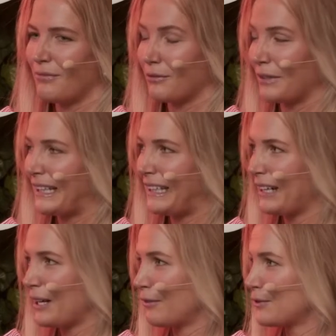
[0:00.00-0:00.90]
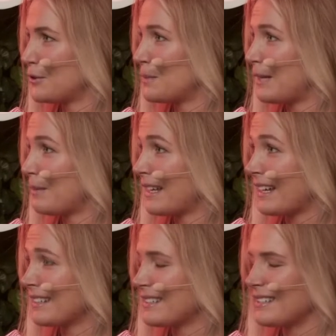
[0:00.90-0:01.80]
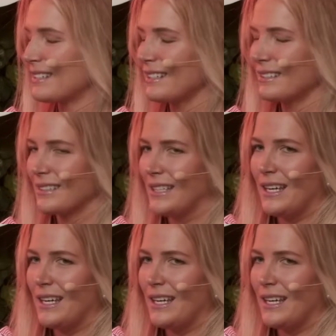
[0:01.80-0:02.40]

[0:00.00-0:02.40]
really kind of too many big exits yet.